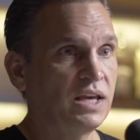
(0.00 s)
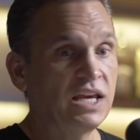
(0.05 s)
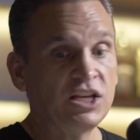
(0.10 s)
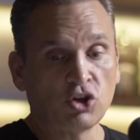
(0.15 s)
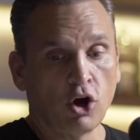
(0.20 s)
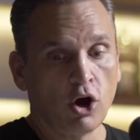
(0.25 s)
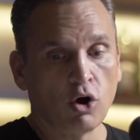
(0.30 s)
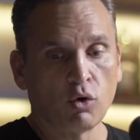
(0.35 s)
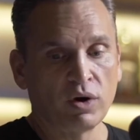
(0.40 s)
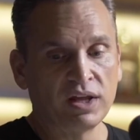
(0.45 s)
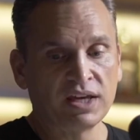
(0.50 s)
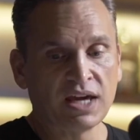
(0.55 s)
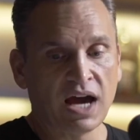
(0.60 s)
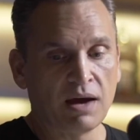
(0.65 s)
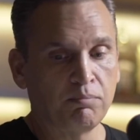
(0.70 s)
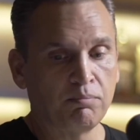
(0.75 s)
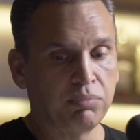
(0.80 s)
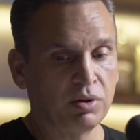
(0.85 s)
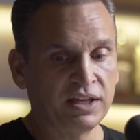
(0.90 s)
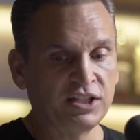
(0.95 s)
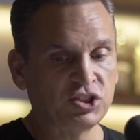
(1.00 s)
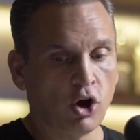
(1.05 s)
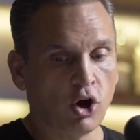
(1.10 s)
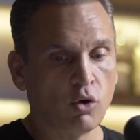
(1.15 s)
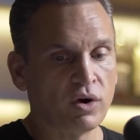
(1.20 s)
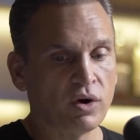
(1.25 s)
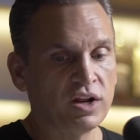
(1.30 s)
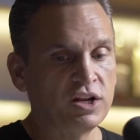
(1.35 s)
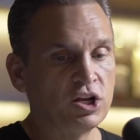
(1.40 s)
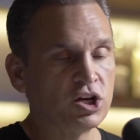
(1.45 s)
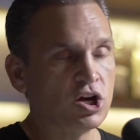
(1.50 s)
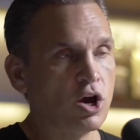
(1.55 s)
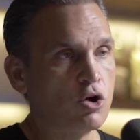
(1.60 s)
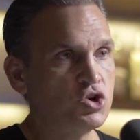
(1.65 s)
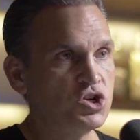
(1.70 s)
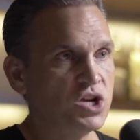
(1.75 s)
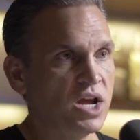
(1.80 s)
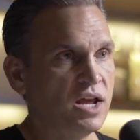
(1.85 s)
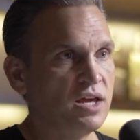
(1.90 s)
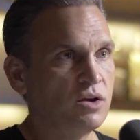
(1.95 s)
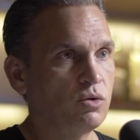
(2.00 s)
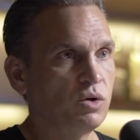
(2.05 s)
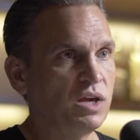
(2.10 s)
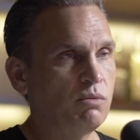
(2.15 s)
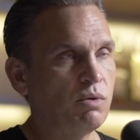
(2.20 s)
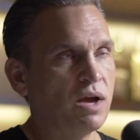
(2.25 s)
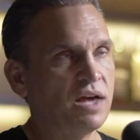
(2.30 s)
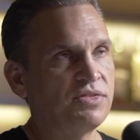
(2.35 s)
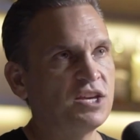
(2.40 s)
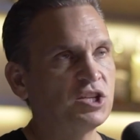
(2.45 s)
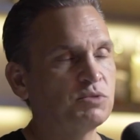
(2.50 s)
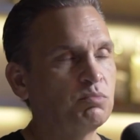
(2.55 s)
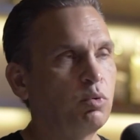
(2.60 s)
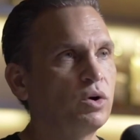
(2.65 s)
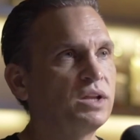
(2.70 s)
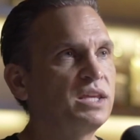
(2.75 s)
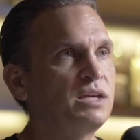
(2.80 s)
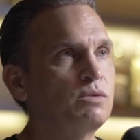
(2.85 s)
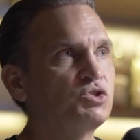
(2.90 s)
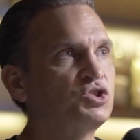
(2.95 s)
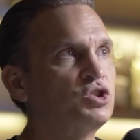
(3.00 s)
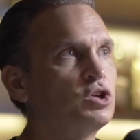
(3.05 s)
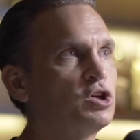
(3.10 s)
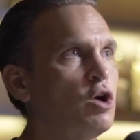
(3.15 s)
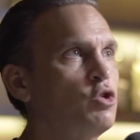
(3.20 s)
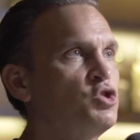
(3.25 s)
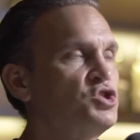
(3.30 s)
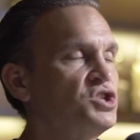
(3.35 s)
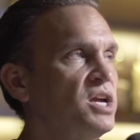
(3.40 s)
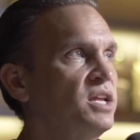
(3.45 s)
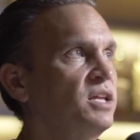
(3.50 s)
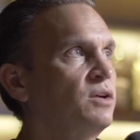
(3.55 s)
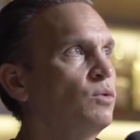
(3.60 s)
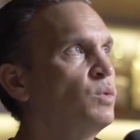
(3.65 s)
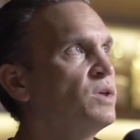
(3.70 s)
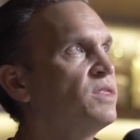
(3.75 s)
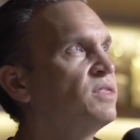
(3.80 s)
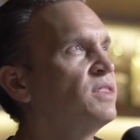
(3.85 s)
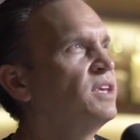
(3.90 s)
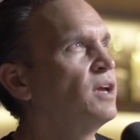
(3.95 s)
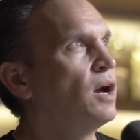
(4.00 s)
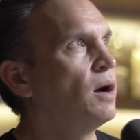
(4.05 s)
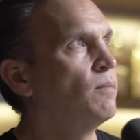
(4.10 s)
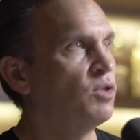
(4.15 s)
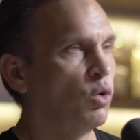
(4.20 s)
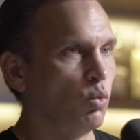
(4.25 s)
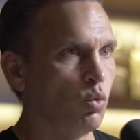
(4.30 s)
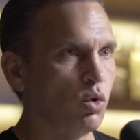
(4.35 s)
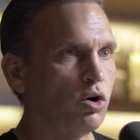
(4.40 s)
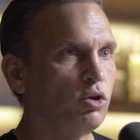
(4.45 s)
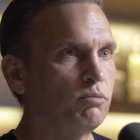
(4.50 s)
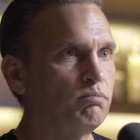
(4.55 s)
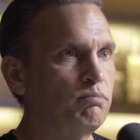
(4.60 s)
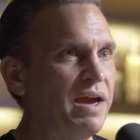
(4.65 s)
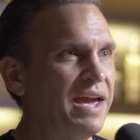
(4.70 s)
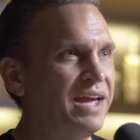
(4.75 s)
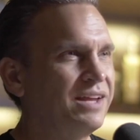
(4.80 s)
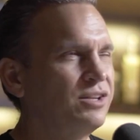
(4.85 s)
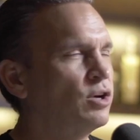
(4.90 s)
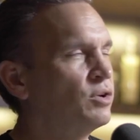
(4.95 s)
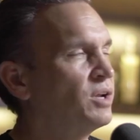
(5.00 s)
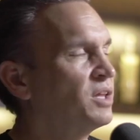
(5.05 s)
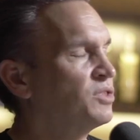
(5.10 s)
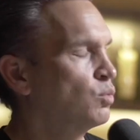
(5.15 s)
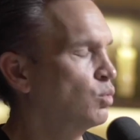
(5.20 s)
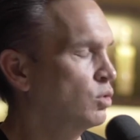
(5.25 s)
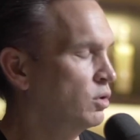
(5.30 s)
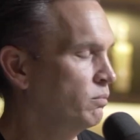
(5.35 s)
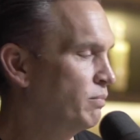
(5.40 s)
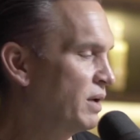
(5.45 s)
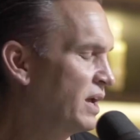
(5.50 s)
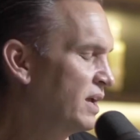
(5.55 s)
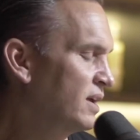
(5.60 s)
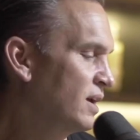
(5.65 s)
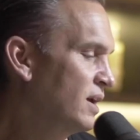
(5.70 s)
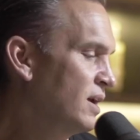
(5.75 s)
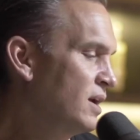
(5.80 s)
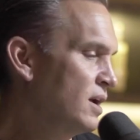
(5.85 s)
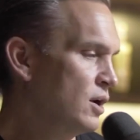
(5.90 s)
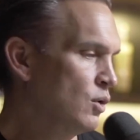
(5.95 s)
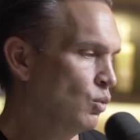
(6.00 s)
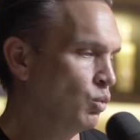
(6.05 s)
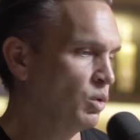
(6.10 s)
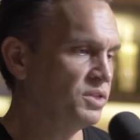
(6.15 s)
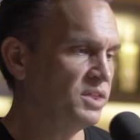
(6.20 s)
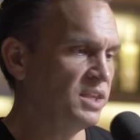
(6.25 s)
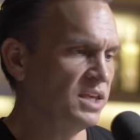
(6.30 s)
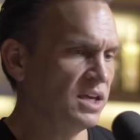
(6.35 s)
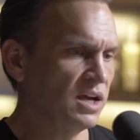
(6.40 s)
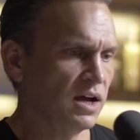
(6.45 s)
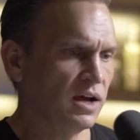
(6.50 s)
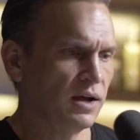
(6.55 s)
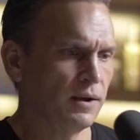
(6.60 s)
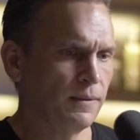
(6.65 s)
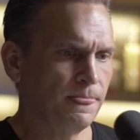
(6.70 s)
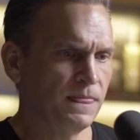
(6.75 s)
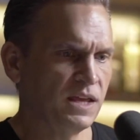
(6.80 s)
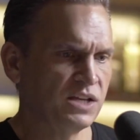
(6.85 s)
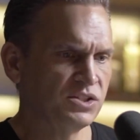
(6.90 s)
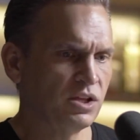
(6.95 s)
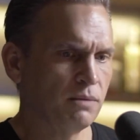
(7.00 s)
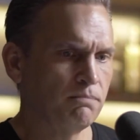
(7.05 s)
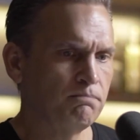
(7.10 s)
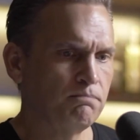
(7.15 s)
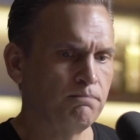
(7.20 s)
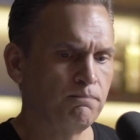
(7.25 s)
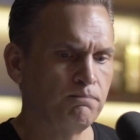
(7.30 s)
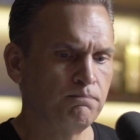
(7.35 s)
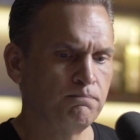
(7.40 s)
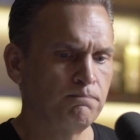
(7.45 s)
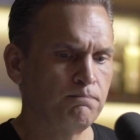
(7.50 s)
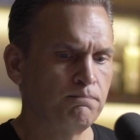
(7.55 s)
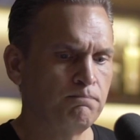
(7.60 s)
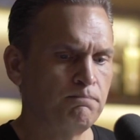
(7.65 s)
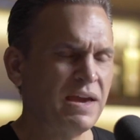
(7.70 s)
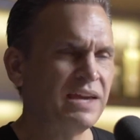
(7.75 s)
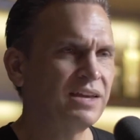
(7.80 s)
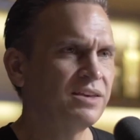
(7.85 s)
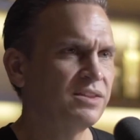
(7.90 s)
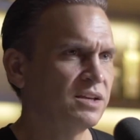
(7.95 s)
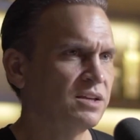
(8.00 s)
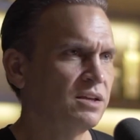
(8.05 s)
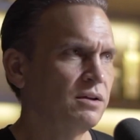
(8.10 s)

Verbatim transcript: He's already got. He's already negotiating. He at this point he was negotiating with the um, the World Bank. No, not the World Bank. With the uh, is the so what was his plan to,